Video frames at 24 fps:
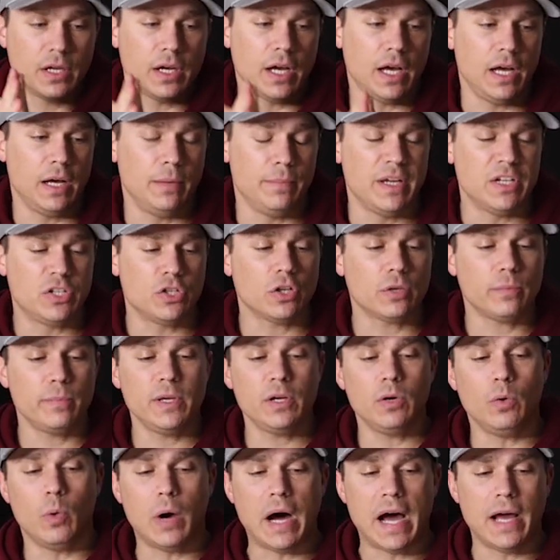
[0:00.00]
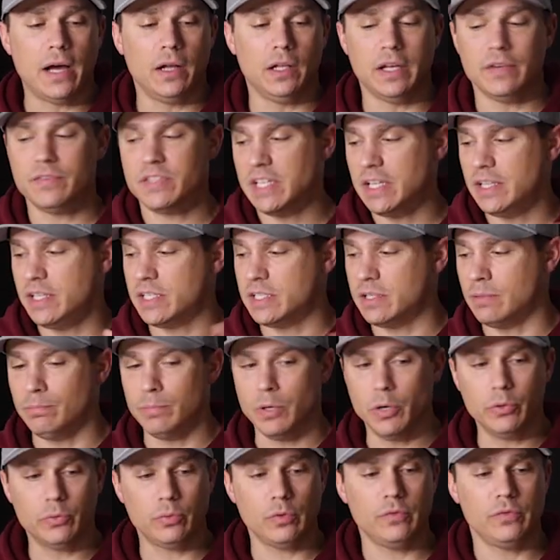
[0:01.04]
It took me a while, I've said this in
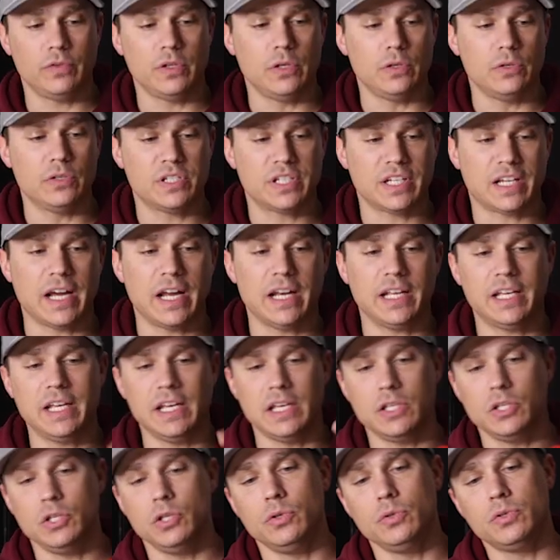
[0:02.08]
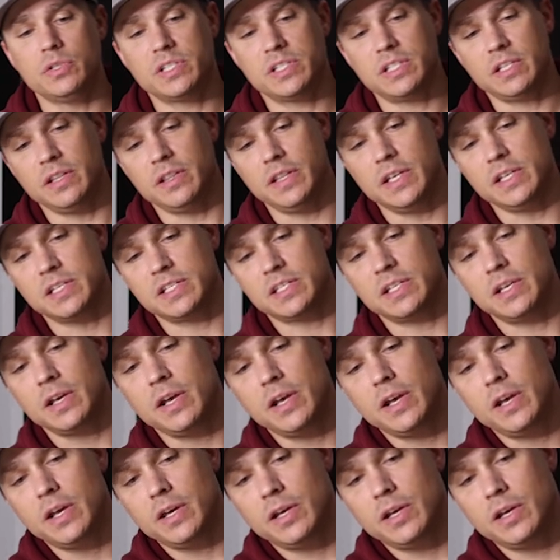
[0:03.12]
both reviews, to kind of get used to this